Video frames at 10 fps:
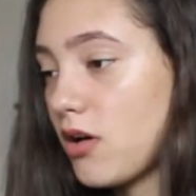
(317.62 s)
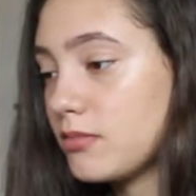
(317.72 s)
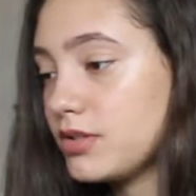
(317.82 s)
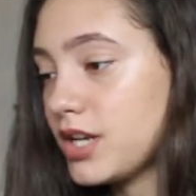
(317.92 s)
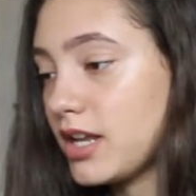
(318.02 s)

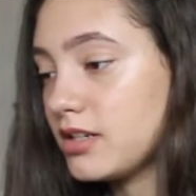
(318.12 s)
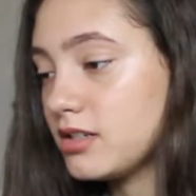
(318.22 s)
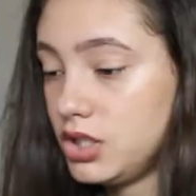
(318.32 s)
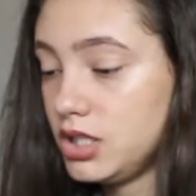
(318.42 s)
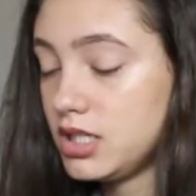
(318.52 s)
I'm
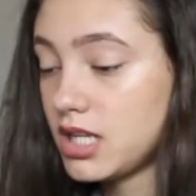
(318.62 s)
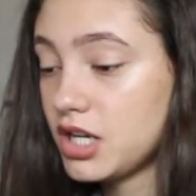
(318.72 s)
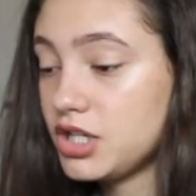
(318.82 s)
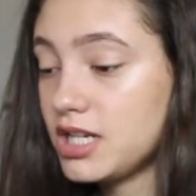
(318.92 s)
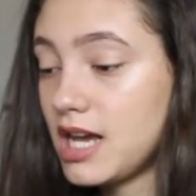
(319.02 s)
Jen. She
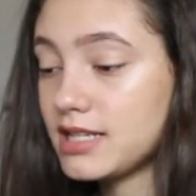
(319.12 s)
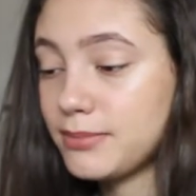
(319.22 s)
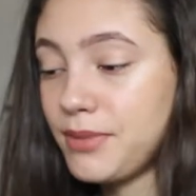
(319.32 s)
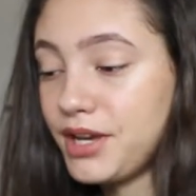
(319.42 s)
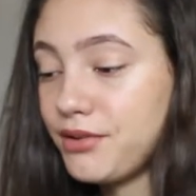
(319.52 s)
says she has
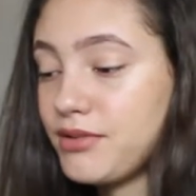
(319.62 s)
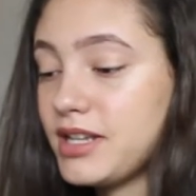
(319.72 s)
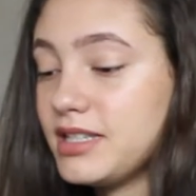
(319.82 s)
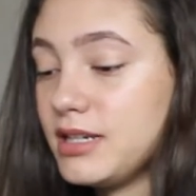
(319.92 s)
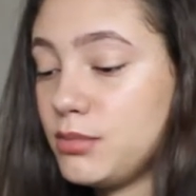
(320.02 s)
mega
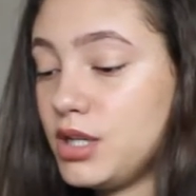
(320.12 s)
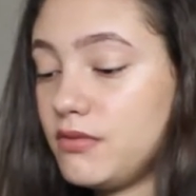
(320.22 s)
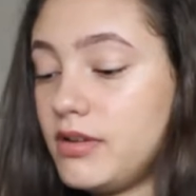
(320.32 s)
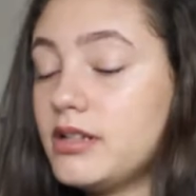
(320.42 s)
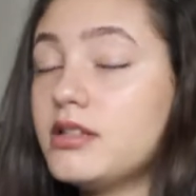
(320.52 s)
resting bitch
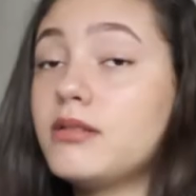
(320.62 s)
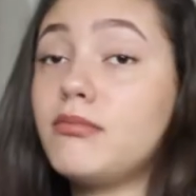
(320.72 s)
face.